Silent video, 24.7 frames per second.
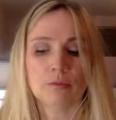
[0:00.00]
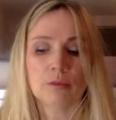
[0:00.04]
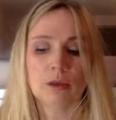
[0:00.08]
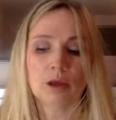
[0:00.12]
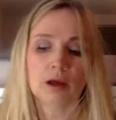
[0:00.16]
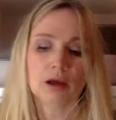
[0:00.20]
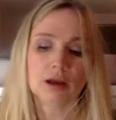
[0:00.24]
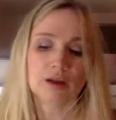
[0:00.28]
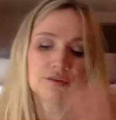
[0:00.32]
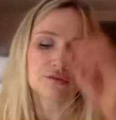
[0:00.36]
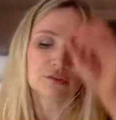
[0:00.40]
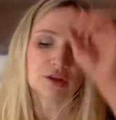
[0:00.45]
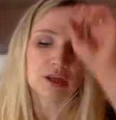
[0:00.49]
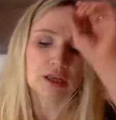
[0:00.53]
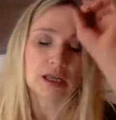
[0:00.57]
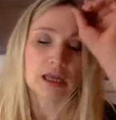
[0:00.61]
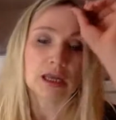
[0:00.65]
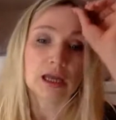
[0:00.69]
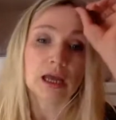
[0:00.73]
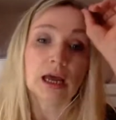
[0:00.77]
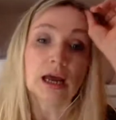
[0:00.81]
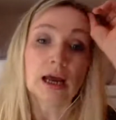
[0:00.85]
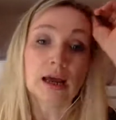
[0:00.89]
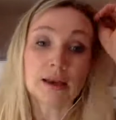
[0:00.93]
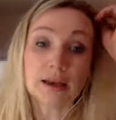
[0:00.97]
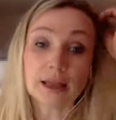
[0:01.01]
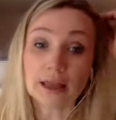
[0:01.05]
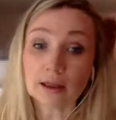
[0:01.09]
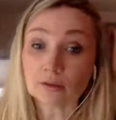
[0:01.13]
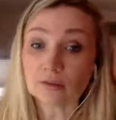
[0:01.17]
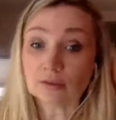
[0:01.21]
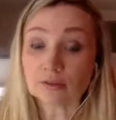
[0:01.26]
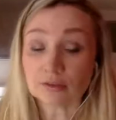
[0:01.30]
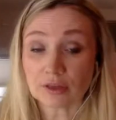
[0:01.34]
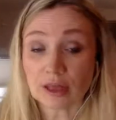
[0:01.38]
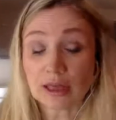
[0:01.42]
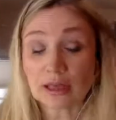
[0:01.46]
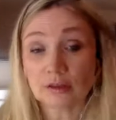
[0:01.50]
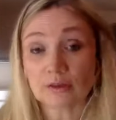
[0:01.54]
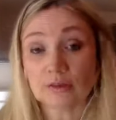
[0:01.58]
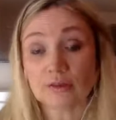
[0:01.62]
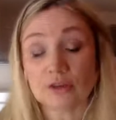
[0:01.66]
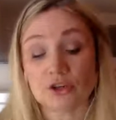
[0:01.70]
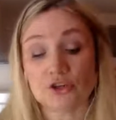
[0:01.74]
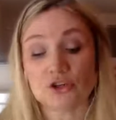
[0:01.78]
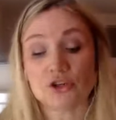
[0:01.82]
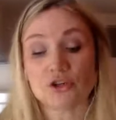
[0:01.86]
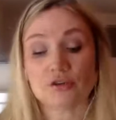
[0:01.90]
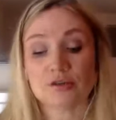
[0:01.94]
life, and health
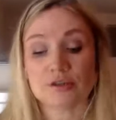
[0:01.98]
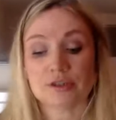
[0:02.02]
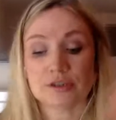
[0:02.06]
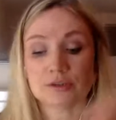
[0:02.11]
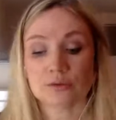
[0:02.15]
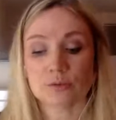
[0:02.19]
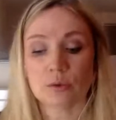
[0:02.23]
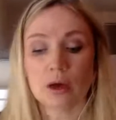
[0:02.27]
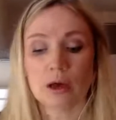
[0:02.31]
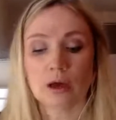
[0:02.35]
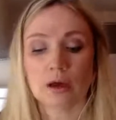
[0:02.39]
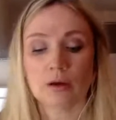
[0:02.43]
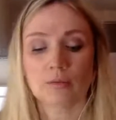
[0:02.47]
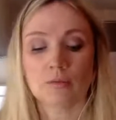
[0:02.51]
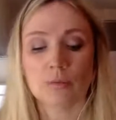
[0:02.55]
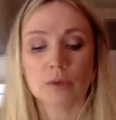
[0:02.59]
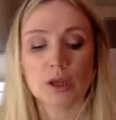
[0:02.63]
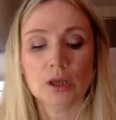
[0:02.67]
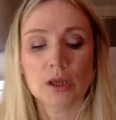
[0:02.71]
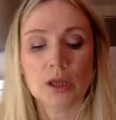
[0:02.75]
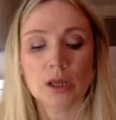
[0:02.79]
issues as well.